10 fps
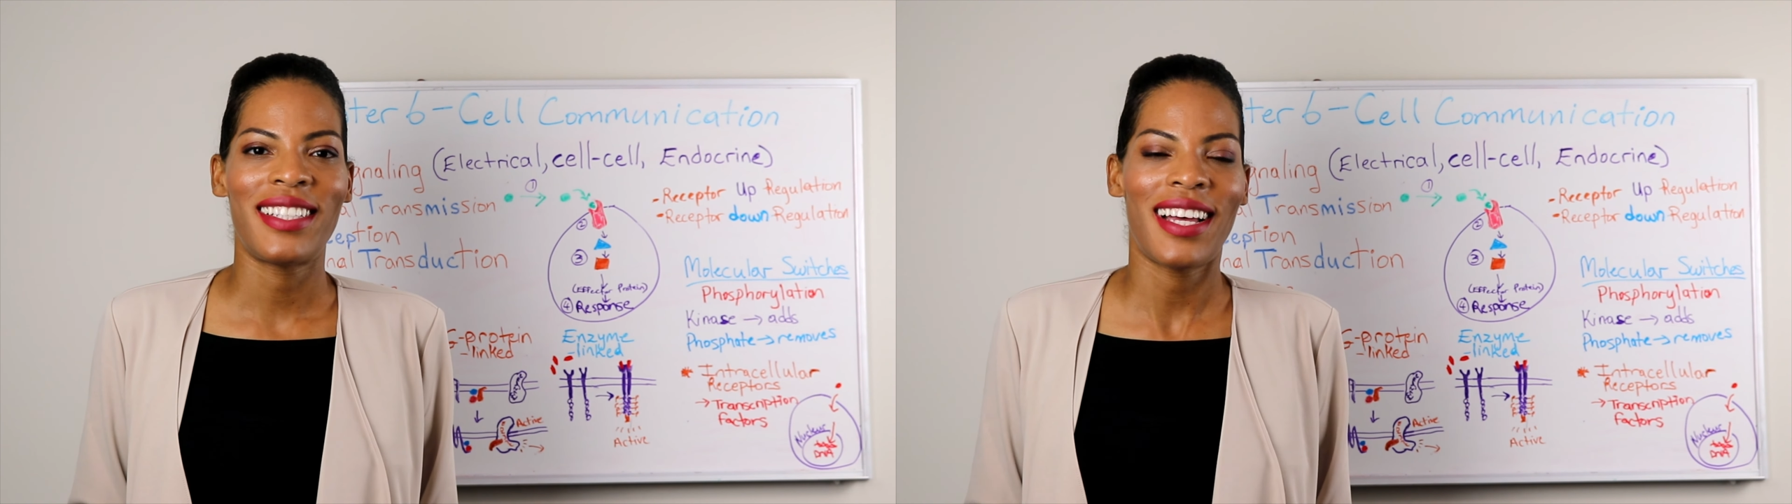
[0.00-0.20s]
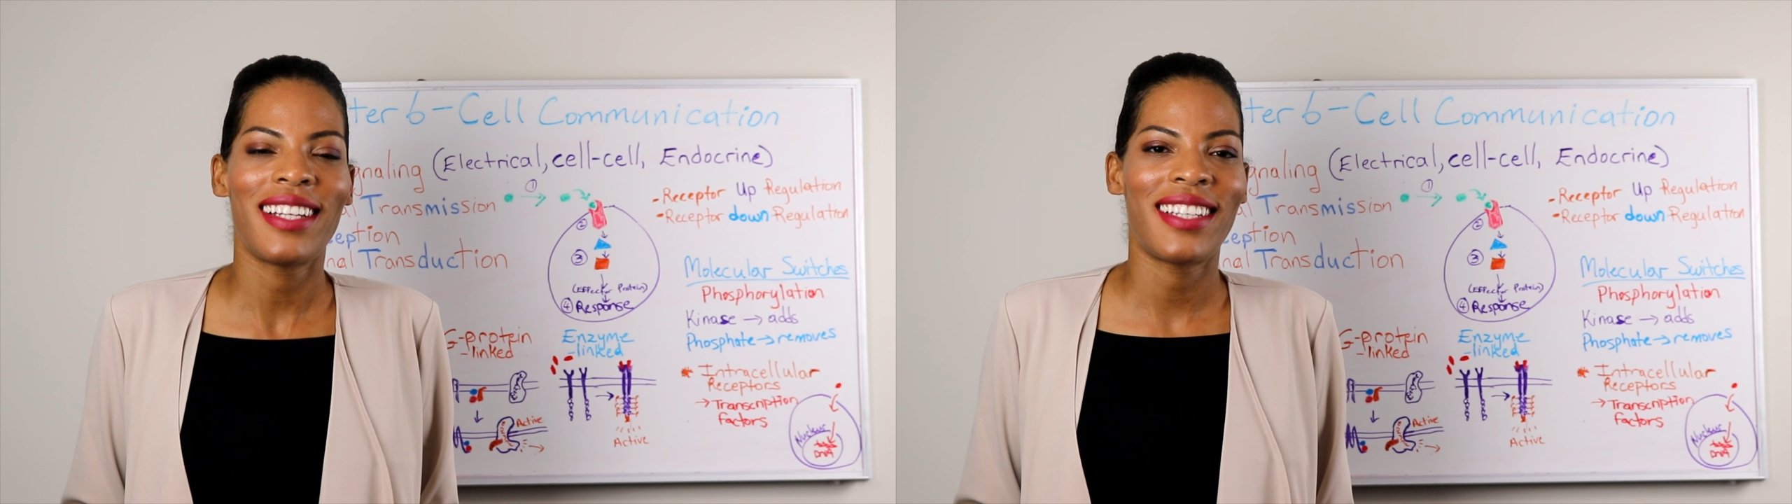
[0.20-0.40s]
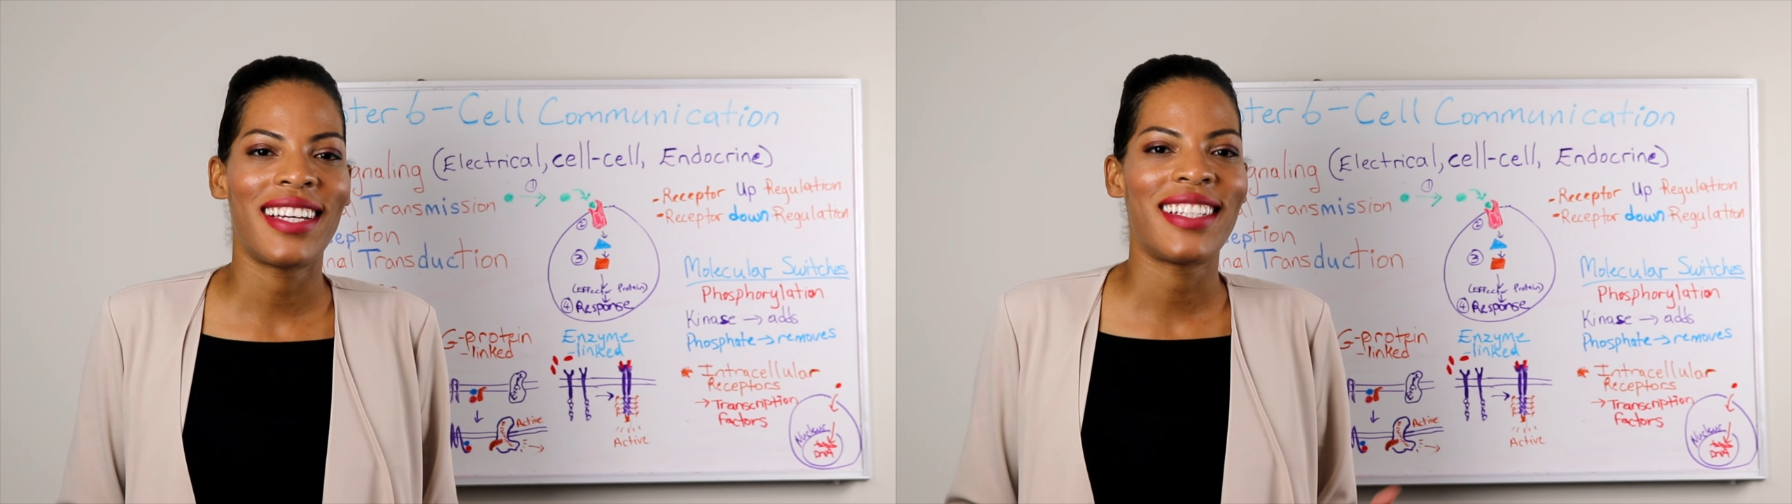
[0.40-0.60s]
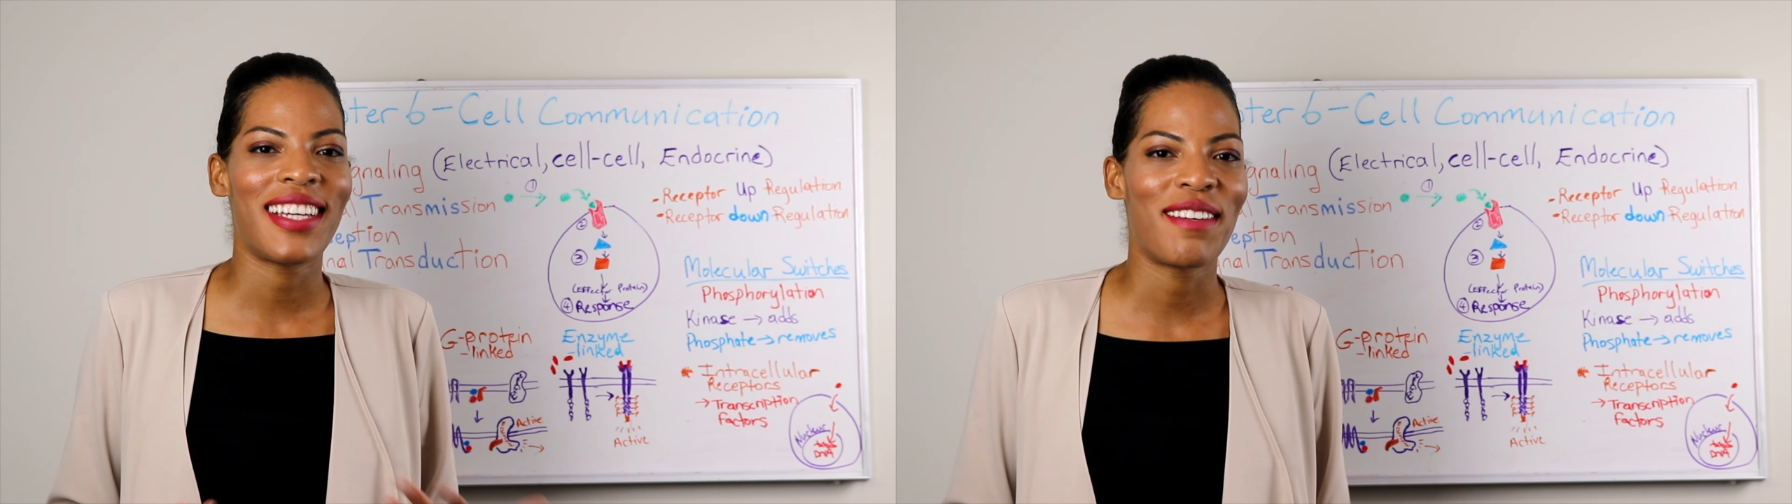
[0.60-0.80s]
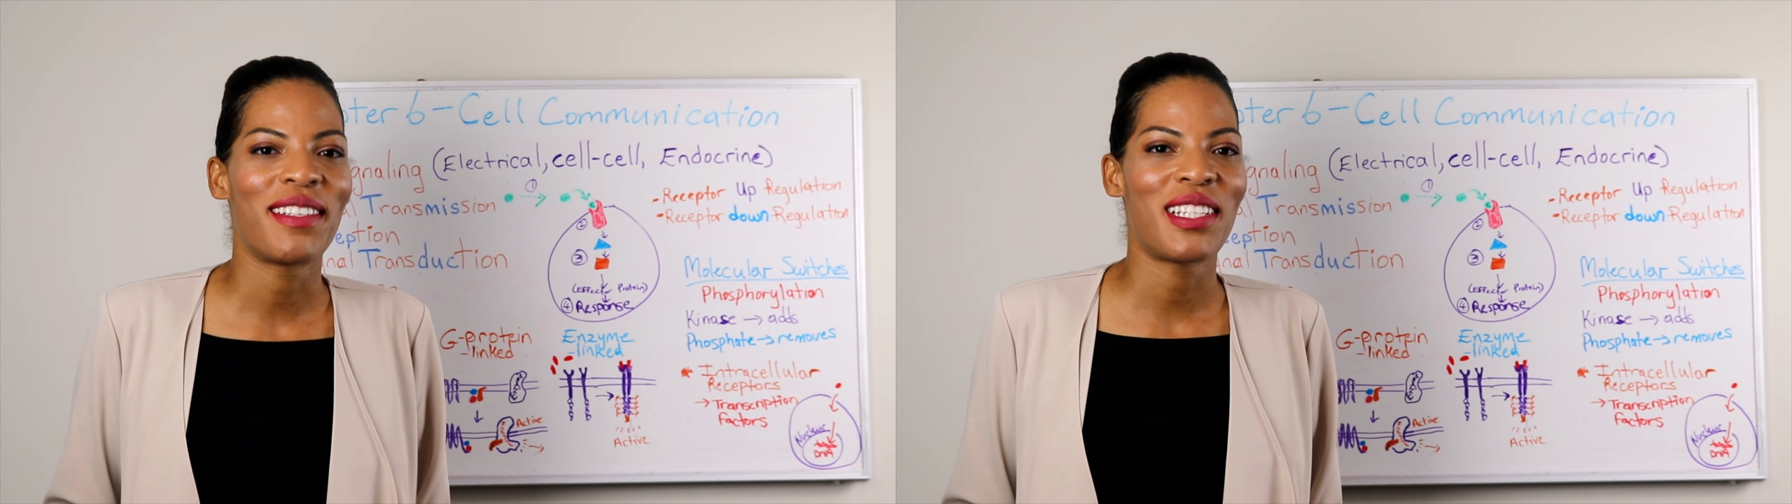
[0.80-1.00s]
cell does
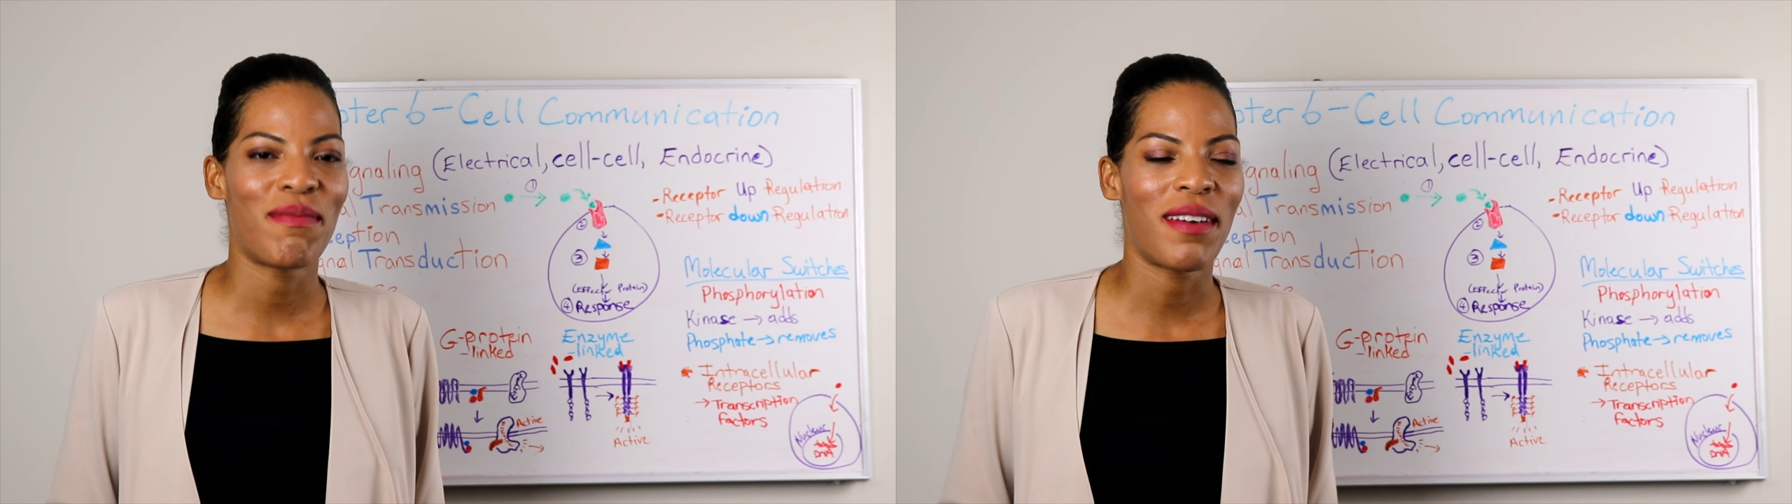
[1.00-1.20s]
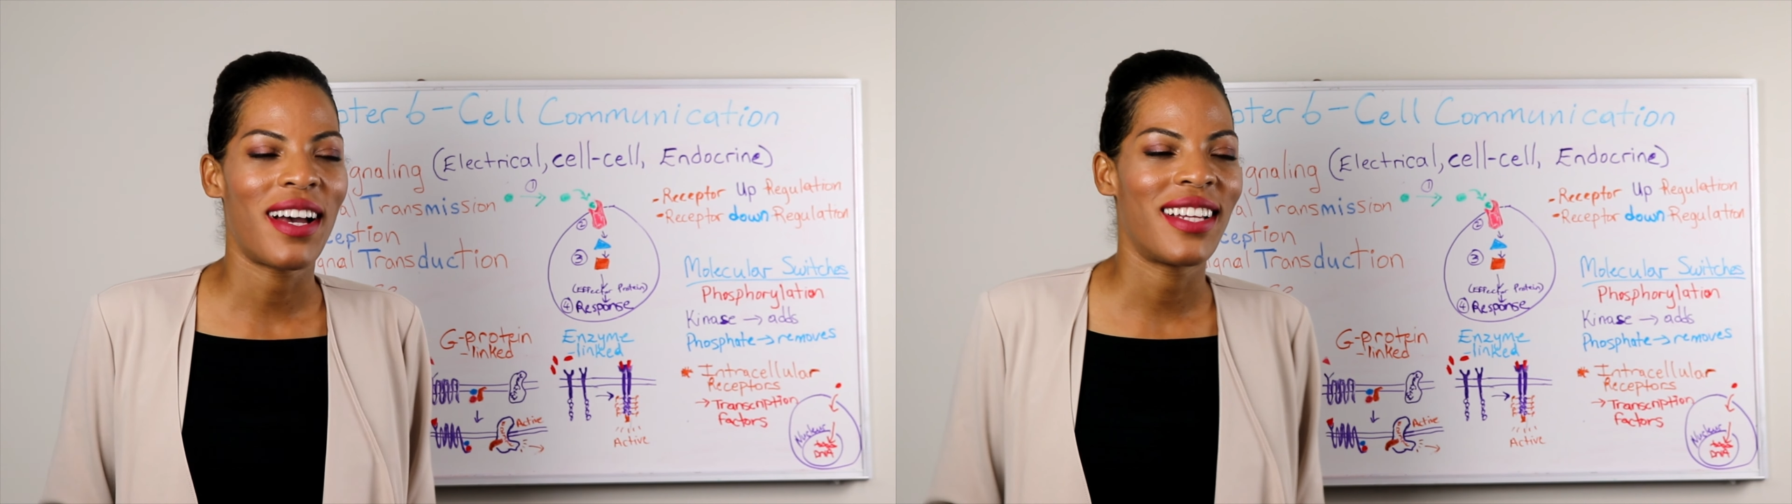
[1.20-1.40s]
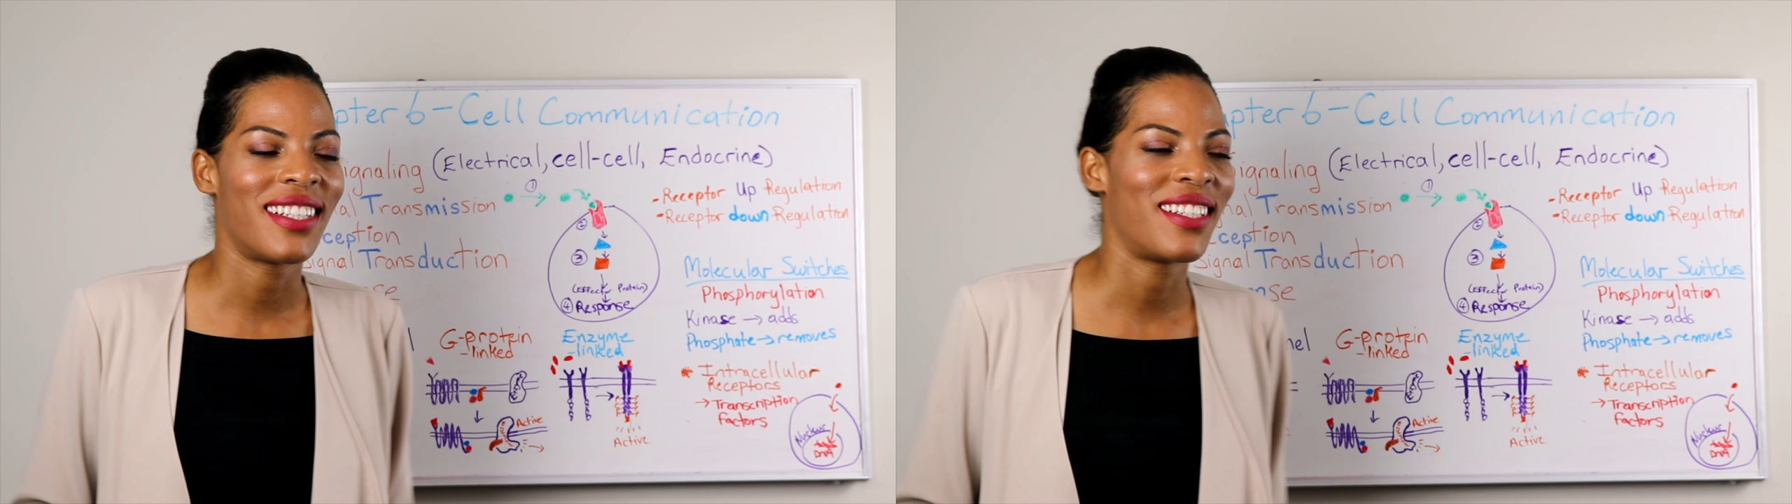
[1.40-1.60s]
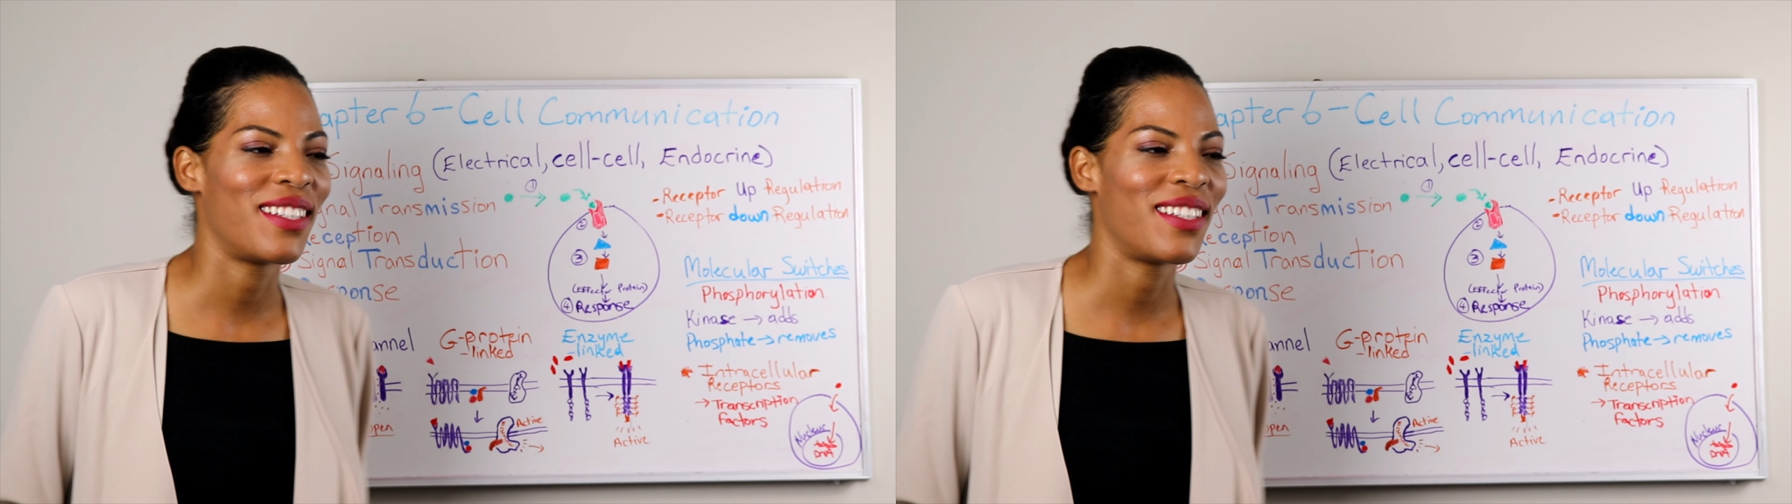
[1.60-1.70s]
in response